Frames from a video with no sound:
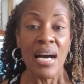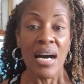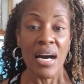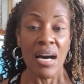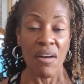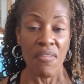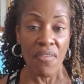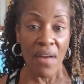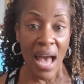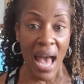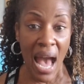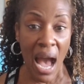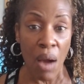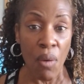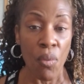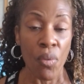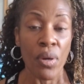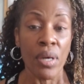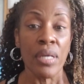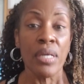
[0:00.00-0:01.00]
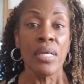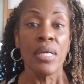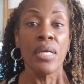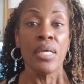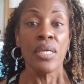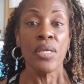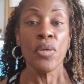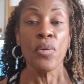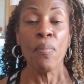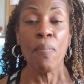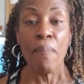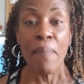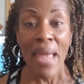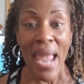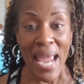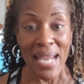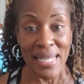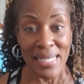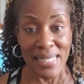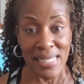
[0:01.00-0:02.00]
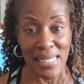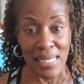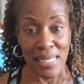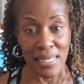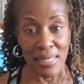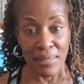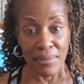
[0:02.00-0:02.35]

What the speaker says: of our humanity.